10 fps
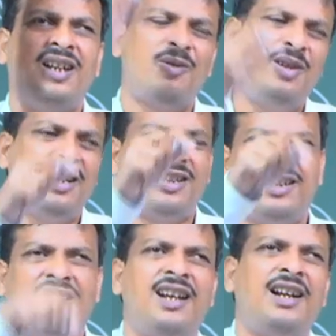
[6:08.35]
I will just
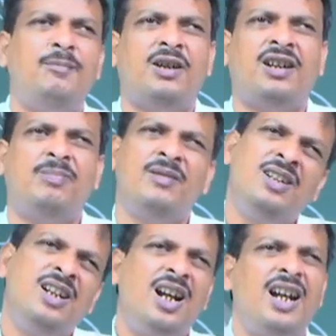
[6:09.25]
clear repeater
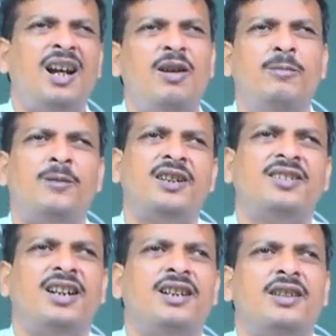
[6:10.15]
and I will pass
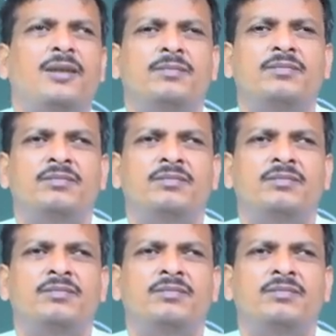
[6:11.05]
the exam.